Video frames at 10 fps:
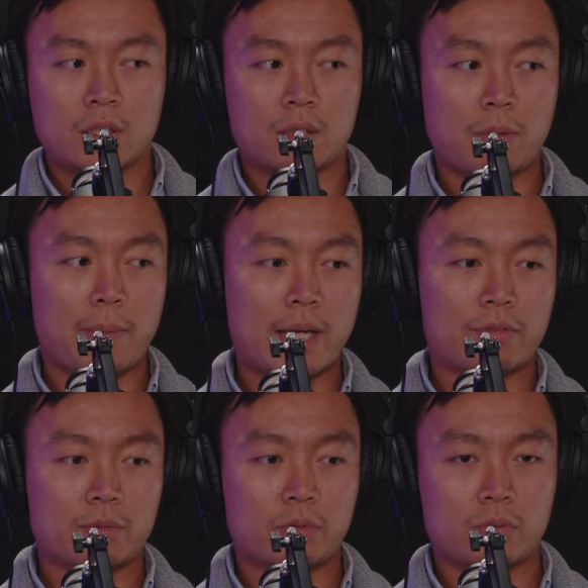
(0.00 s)
Coming back
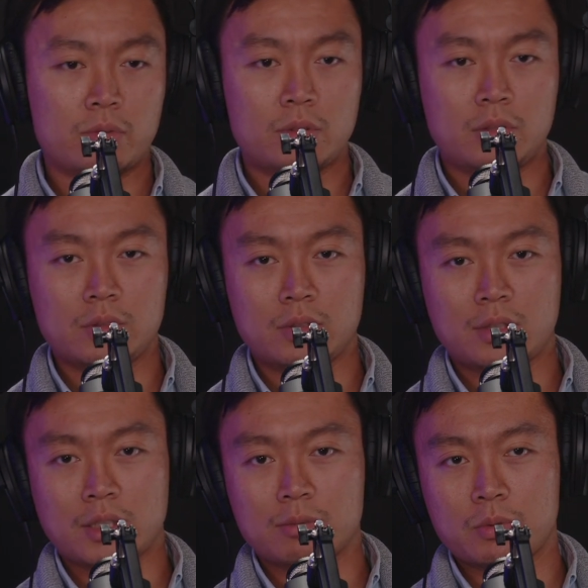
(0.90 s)
from school, the
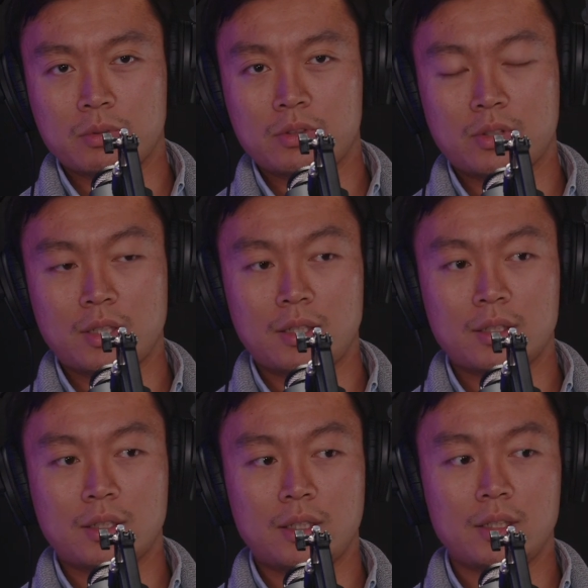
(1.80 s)
textbook would say
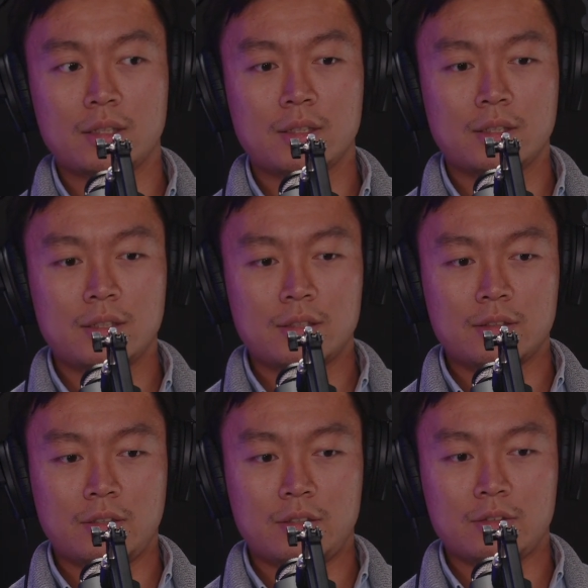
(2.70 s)
like, hey,
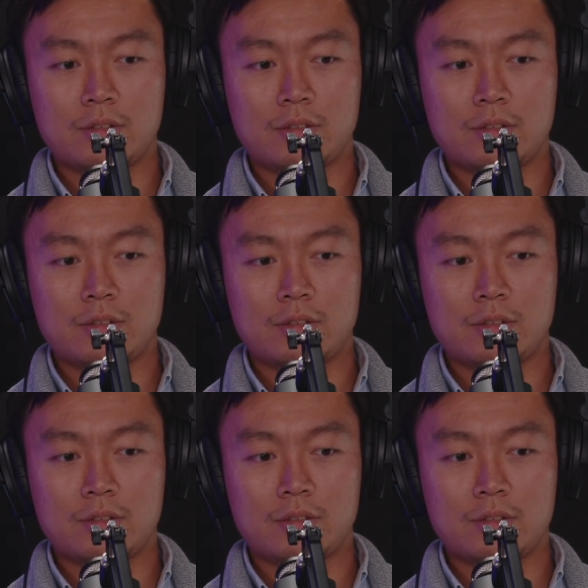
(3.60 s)
you know,